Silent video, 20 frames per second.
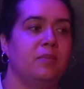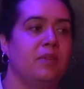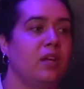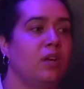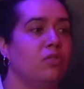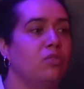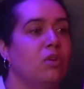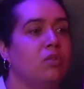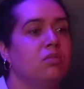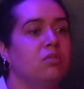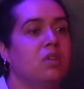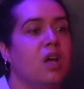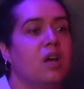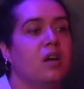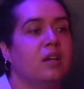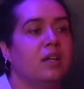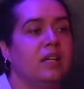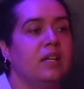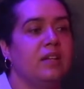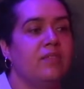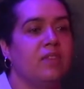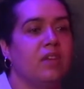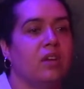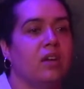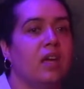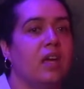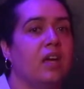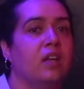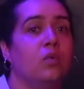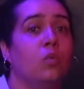they are no longer in their
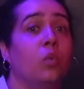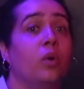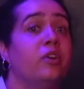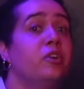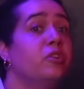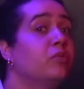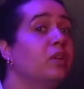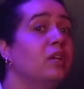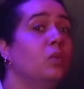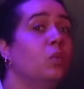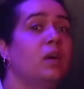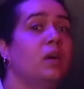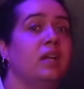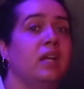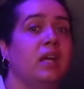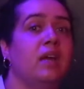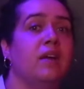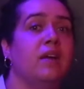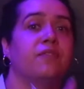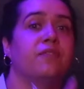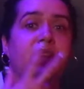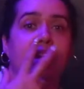head wondering what if.